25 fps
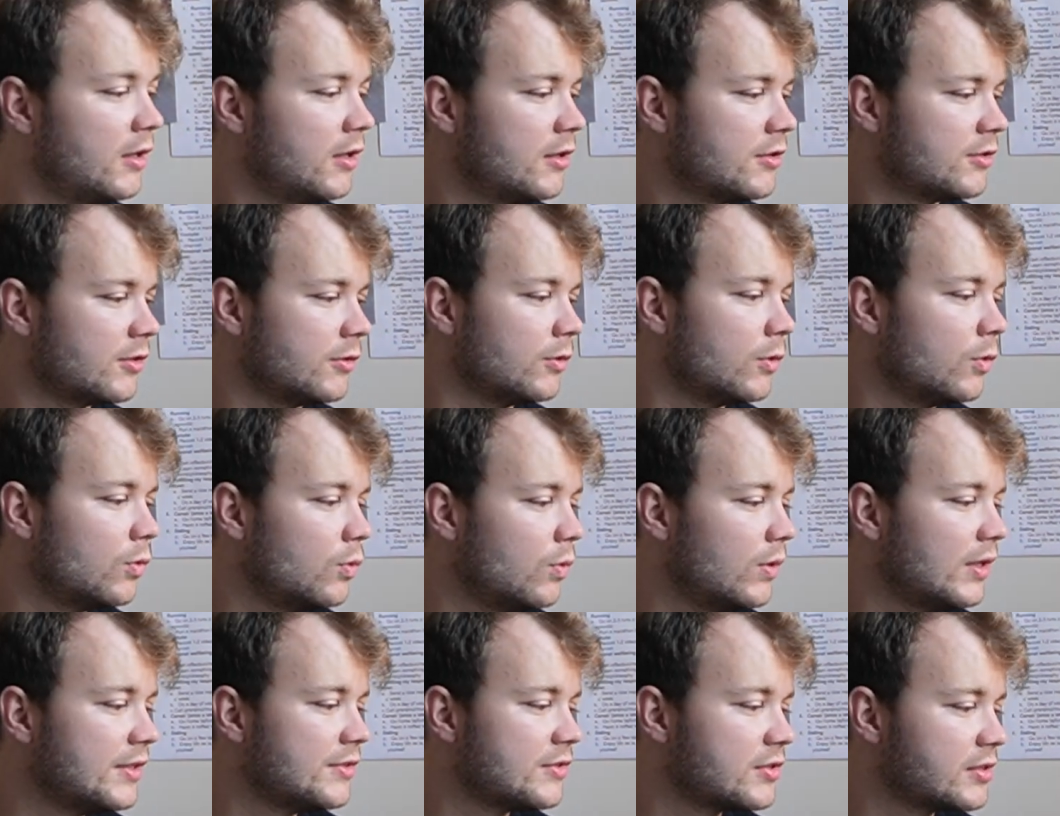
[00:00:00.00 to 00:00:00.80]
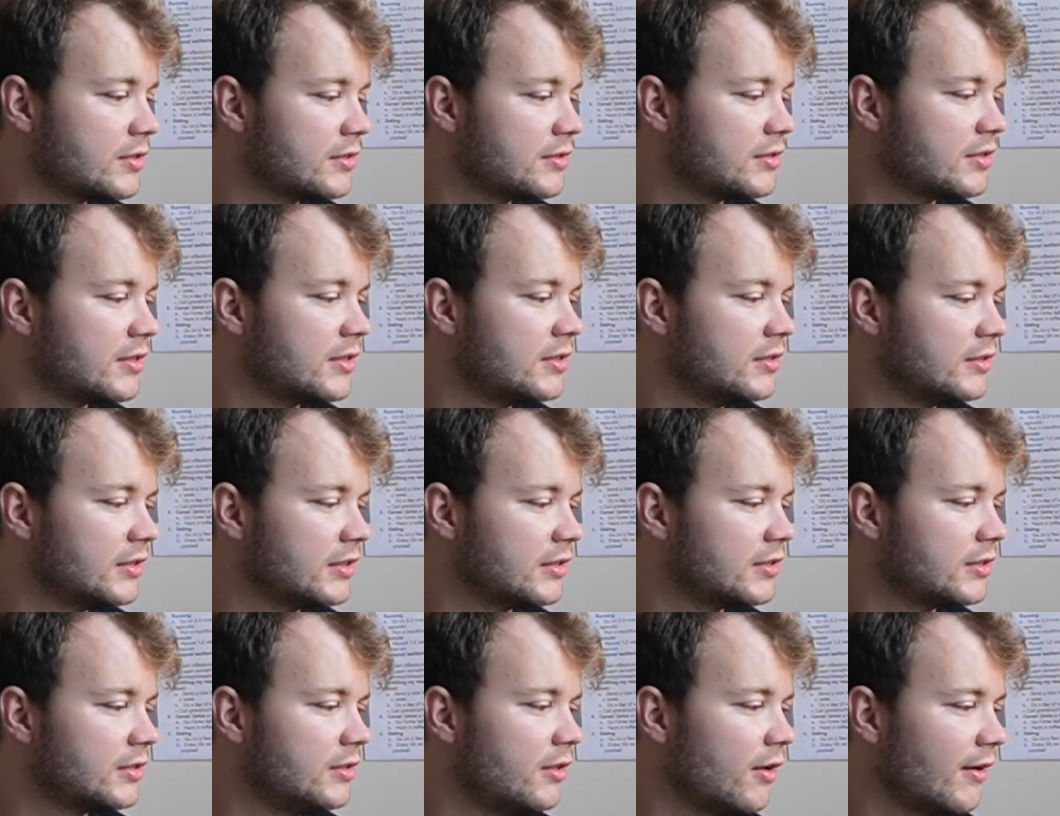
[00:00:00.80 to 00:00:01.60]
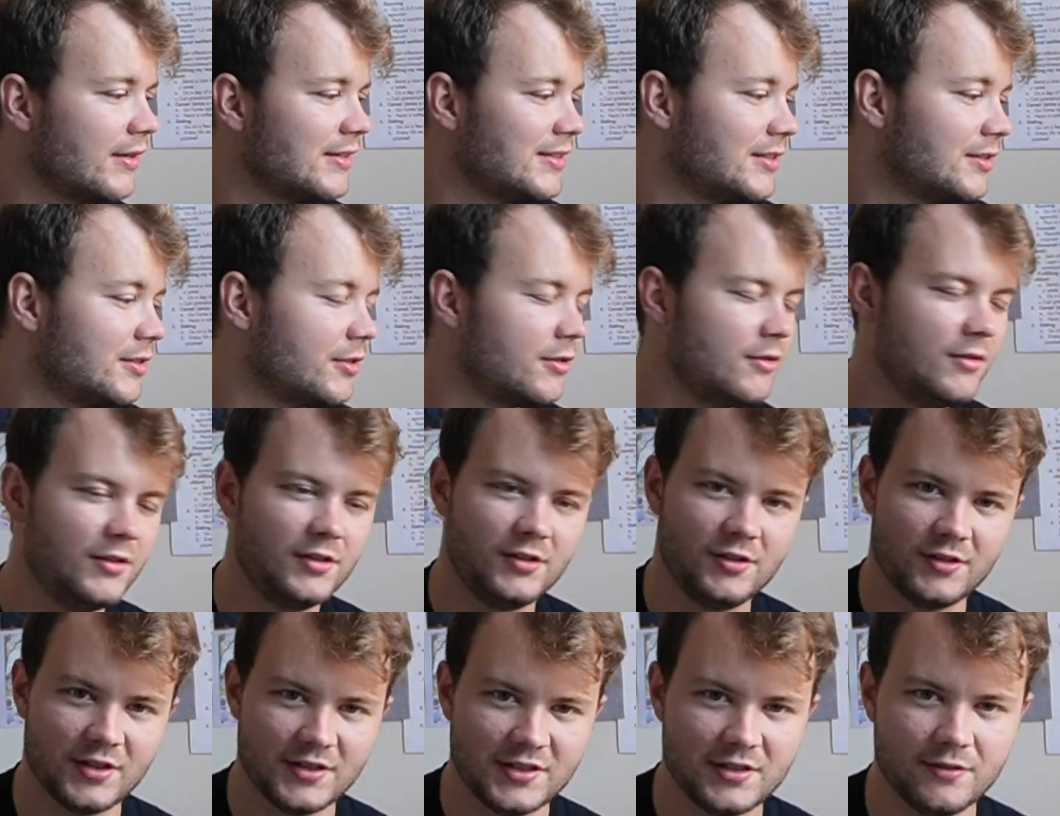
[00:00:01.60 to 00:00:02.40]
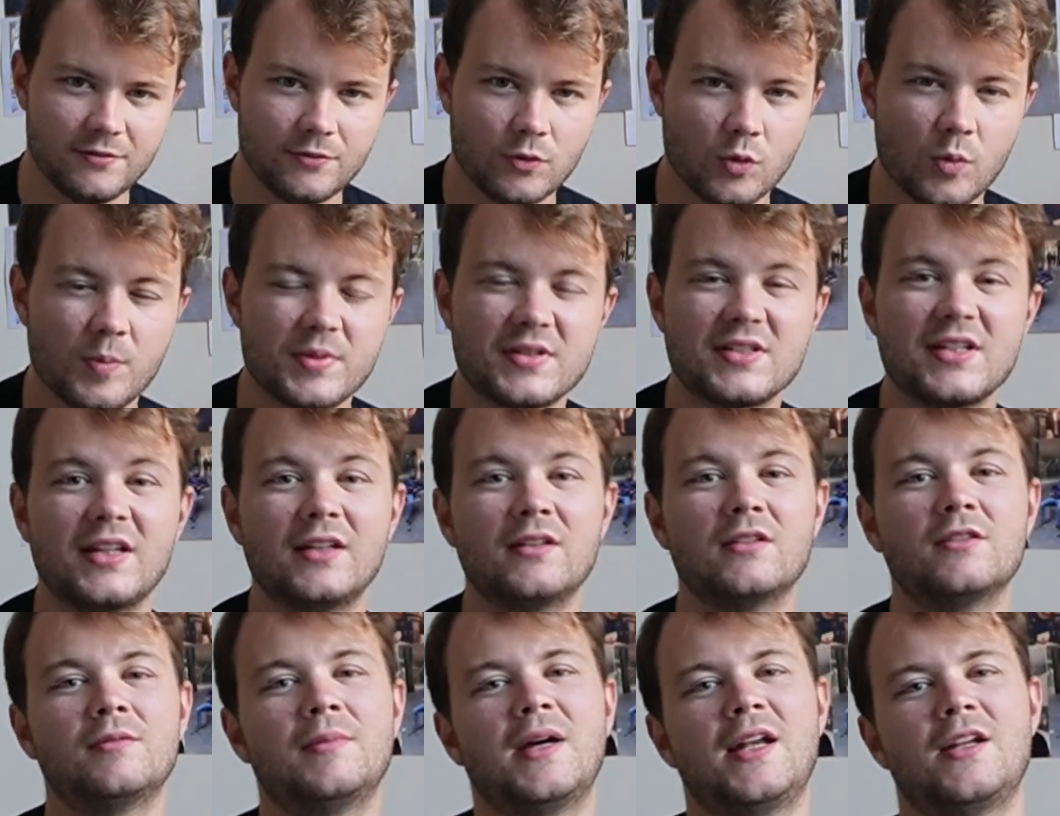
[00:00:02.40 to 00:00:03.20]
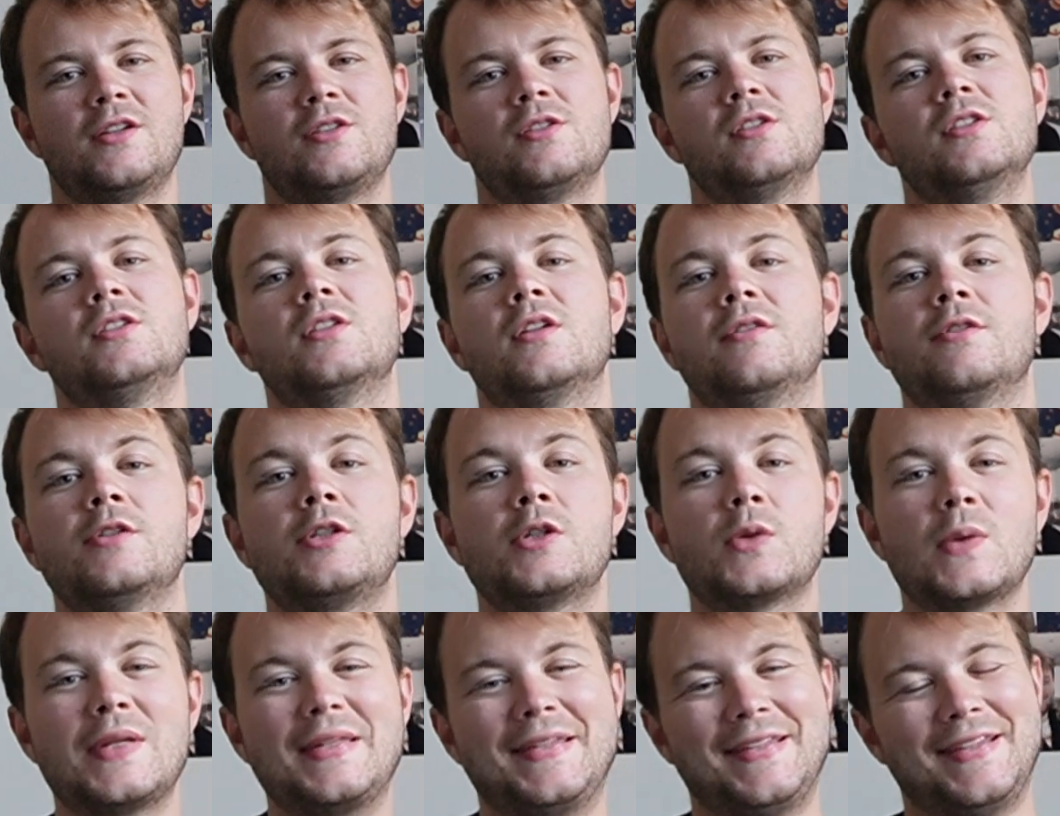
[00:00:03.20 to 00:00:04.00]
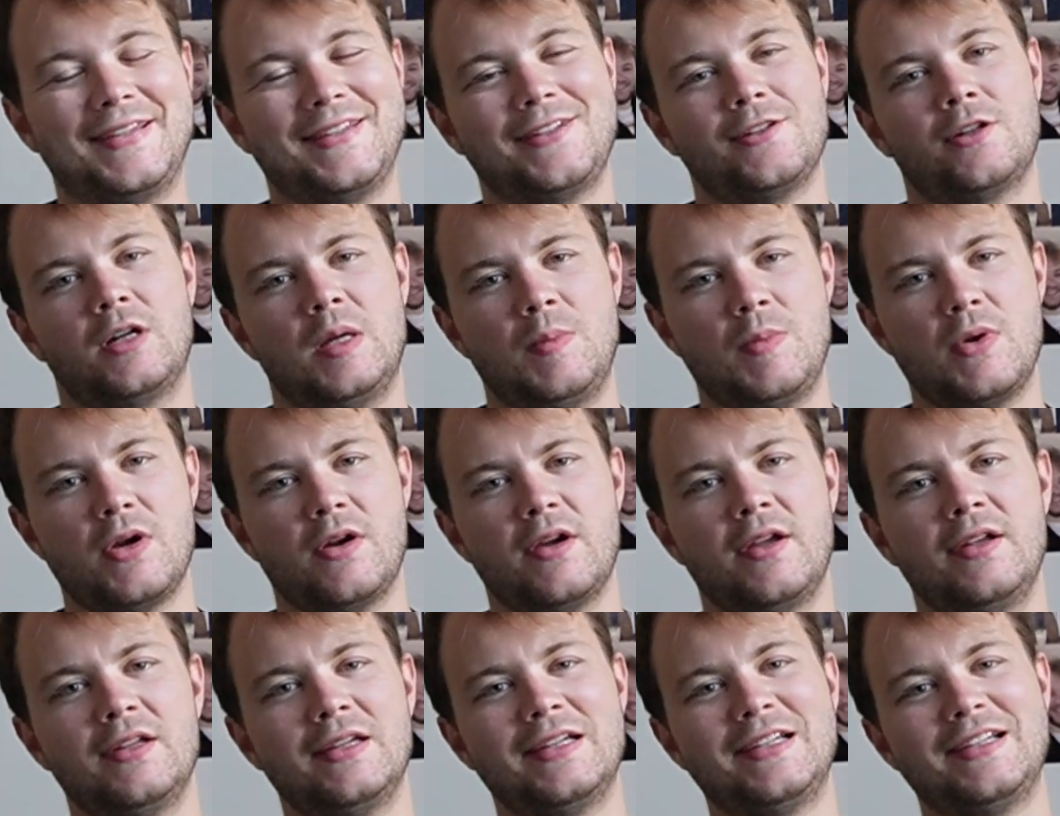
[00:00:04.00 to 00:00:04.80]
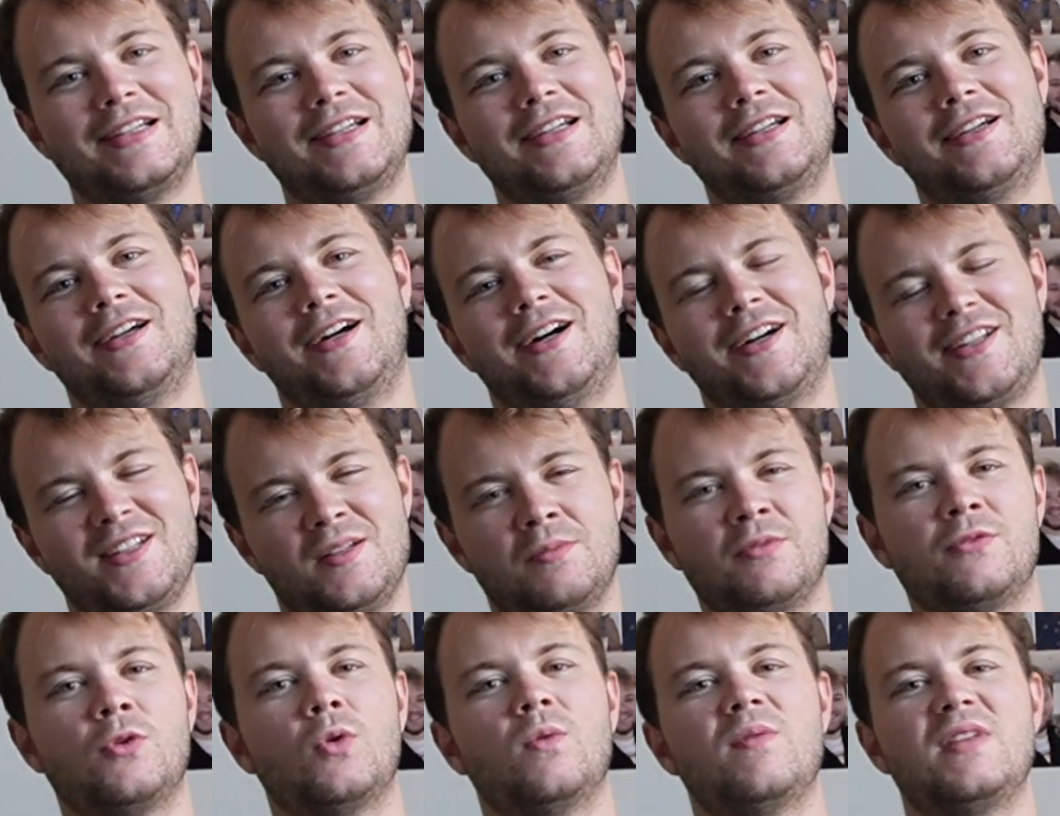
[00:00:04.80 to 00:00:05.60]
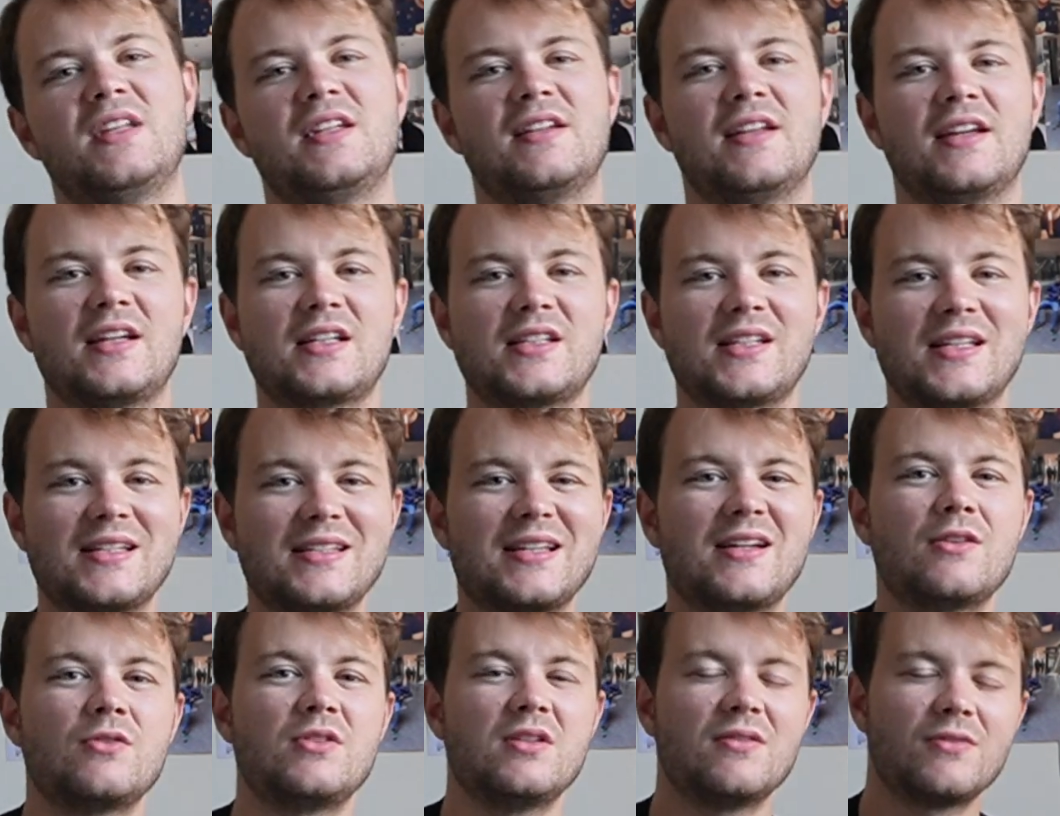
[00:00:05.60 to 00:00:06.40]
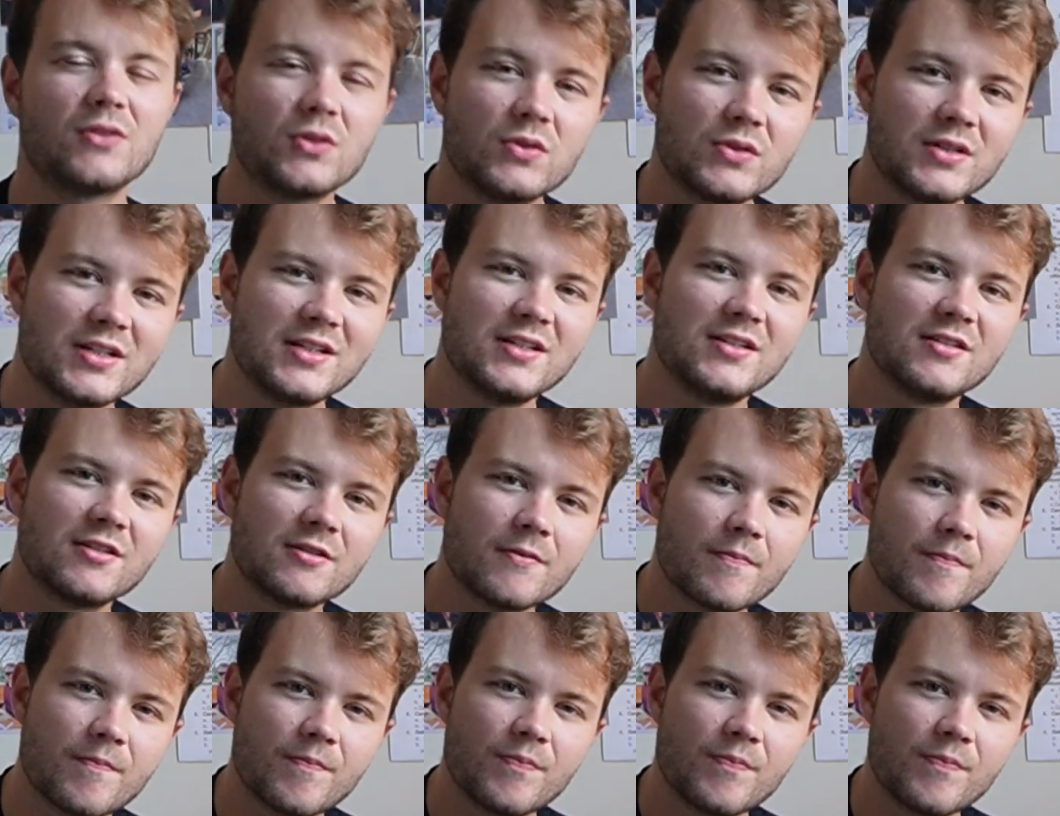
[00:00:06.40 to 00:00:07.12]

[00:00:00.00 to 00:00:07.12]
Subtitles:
So in all instances, it's 92 to 94% of managers over a 20-year time period underperform the index. That's how difficult it is.